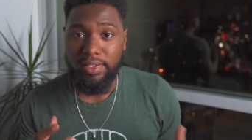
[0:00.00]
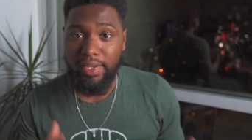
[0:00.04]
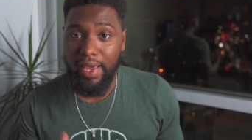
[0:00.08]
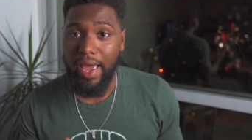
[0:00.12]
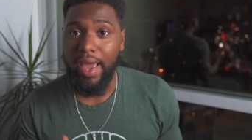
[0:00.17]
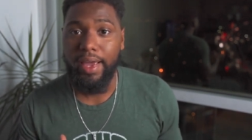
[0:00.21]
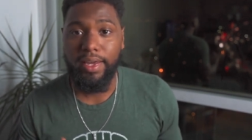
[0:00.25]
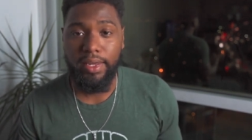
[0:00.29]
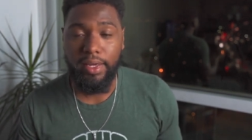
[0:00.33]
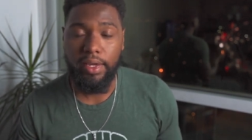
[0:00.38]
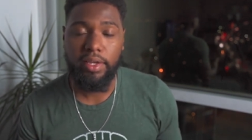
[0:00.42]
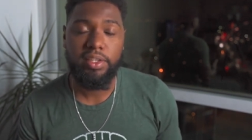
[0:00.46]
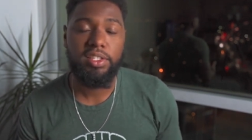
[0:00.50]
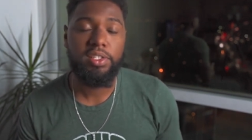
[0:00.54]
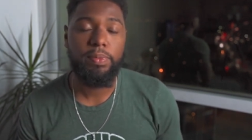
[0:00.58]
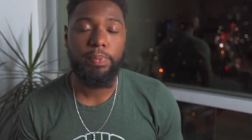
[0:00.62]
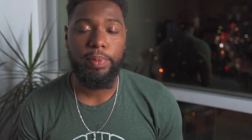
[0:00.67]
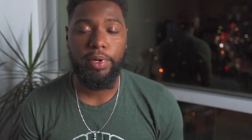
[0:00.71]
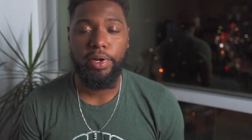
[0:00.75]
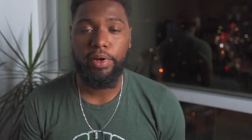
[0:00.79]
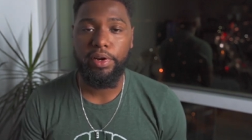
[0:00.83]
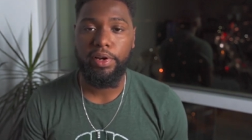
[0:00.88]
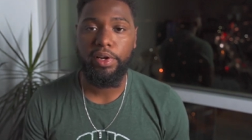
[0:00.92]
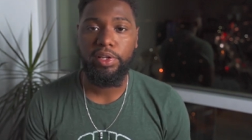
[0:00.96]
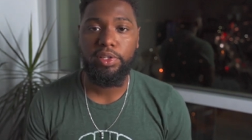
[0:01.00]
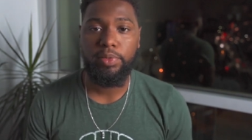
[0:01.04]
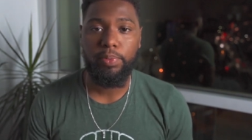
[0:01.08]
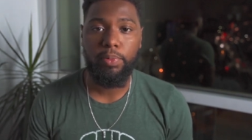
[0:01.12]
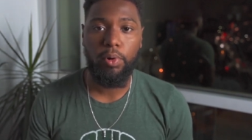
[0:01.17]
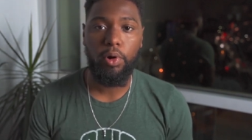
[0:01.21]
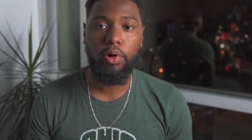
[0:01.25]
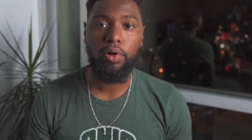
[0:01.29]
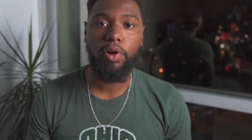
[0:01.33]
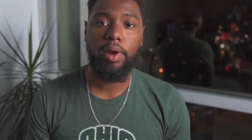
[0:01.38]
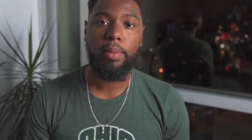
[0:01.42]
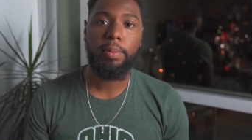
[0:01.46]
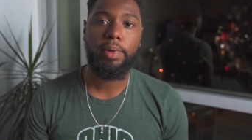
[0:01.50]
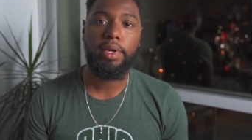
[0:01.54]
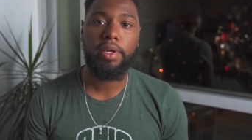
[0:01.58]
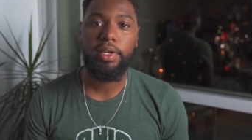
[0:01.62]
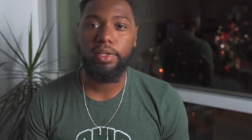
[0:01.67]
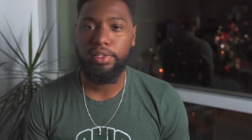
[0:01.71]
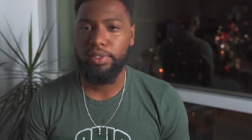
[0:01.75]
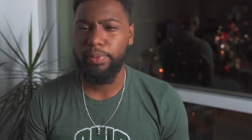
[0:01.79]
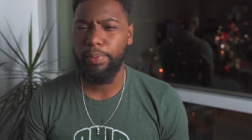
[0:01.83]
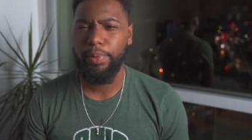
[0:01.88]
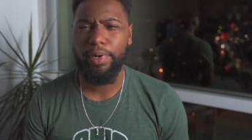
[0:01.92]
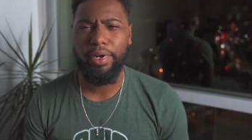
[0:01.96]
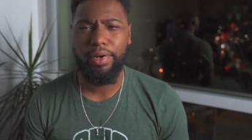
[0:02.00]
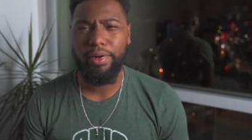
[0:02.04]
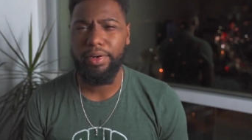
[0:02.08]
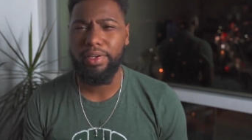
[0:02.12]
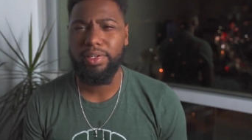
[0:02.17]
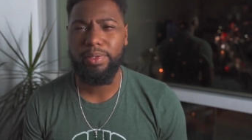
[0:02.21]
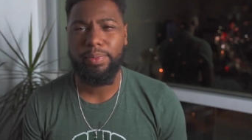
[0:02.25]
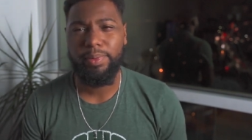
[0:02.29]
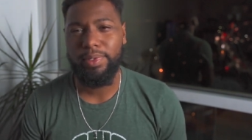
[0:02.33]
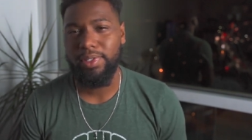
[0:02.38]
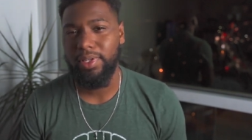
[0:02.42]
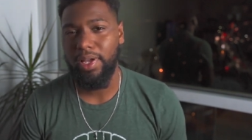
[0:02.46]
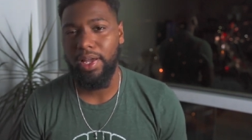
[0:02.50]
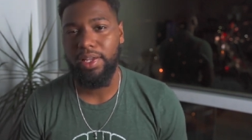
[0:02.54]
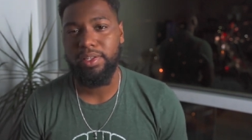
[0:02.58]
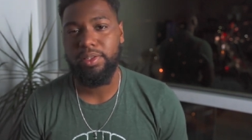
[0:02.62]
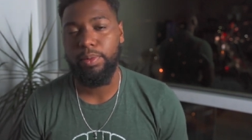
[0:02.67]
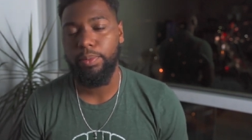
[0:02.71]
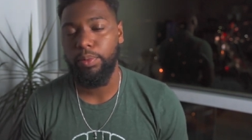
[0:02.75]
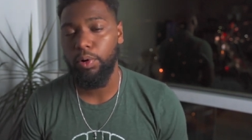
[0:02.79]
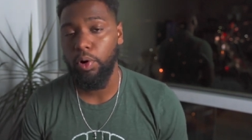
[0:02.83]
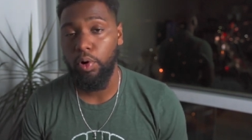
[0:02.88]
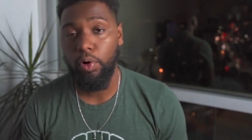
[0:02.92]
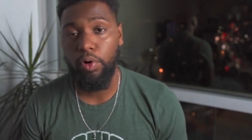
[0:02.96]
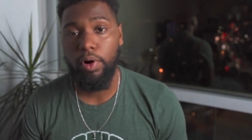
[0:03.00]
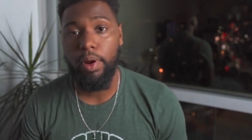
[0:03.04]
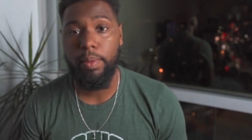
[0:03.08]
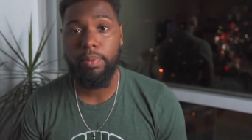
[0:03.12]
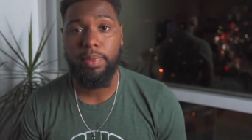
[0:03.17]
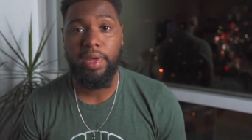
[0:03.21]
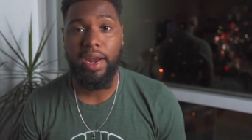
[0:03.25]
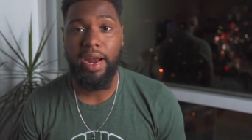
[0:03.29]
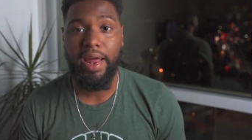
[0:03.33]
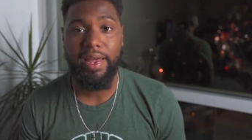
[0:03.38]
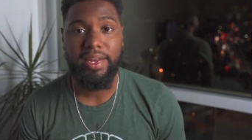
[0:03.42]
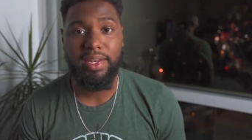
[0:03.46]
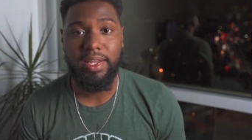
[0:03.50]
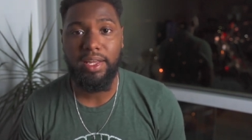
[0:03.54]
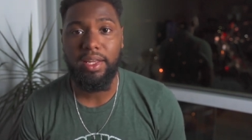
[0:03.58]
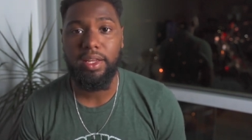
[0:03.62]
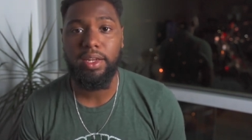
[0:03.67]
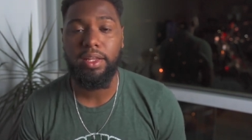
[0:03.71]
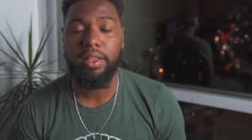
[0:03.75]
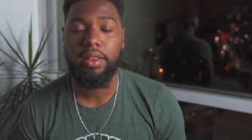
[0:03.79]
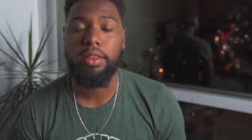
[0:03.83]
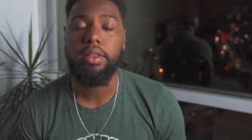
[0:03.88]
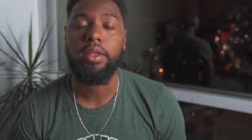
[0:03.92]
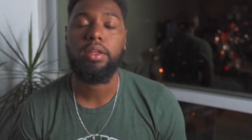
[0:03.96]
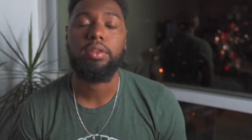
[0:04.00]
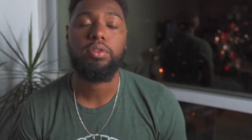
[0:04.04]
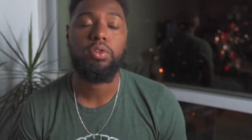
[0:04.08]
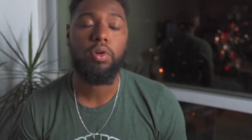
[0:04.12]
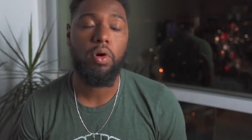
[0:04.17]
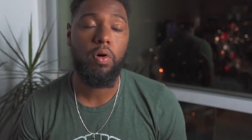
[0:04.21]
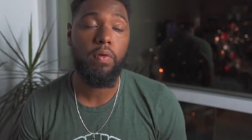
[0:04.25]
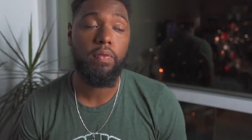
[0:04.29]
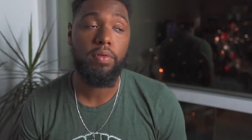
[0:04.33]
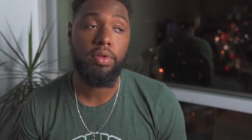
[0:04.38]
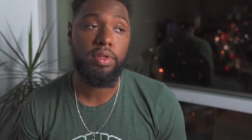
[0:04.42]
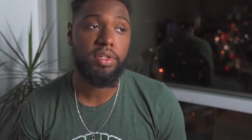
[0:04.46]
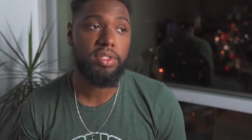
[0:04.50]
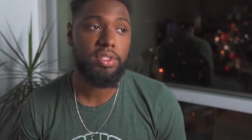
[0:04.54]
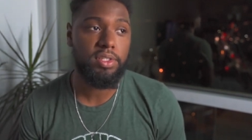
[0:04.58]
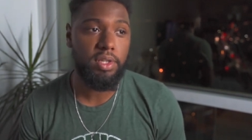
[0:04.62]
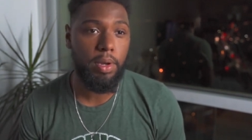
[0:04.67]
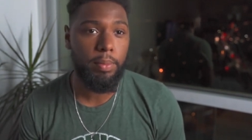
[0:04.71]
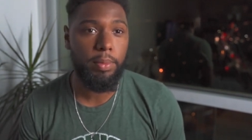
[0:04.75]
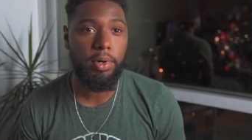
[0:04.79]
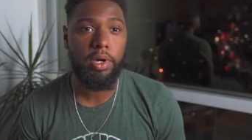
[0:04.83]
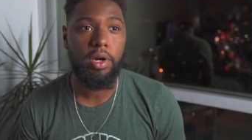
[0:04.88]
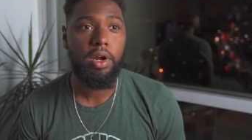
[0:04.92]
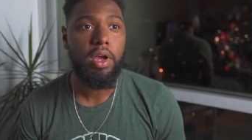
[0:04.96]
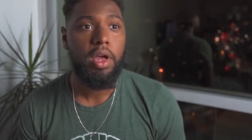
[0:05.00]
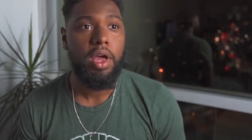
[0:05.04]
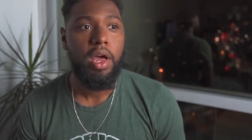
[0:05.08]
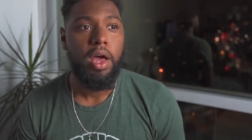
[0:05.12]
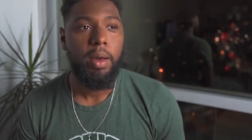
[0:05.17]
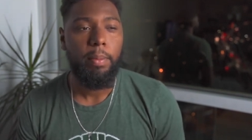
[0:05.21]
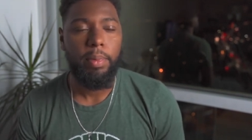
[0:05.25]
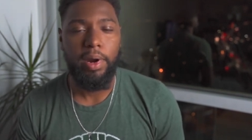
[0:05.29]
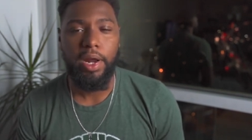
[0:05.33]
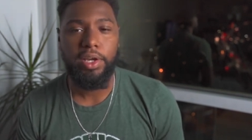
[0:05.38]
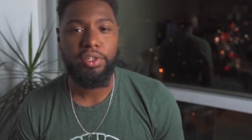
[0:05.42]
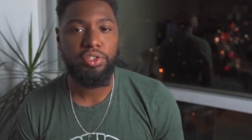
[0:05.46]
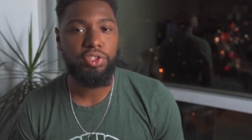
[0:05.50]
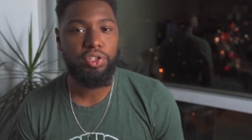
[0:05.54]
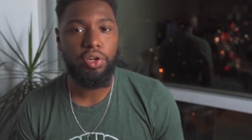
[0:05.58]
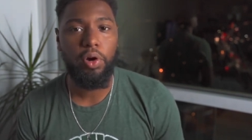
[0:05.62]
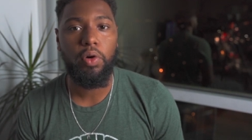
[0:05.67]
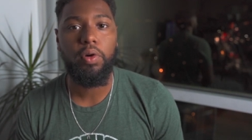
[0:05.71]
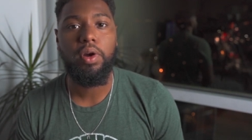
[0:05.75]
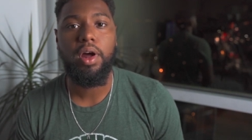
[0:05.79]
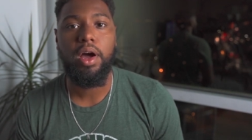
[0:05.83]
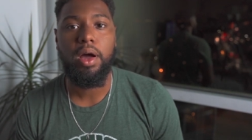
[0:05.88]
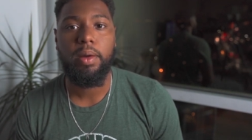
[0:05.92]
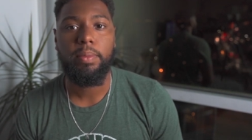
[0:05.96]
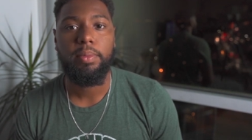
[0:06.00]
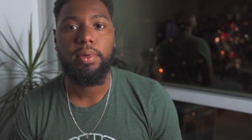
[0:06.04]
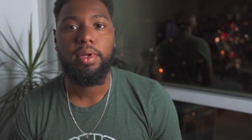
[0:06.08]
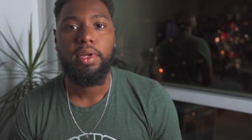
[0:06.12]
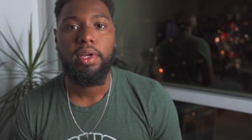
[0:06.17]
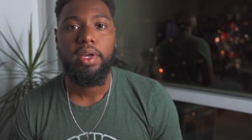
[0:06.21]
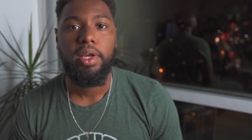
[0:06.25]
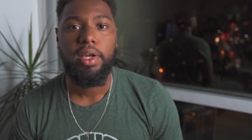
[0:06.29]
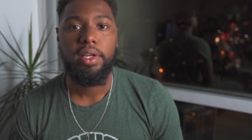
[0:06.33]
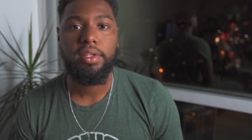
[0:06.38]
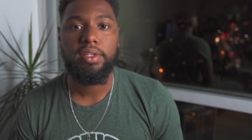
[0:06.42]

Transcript: tech experience, programming experience, besides a program that I did over the summer, but I showed up.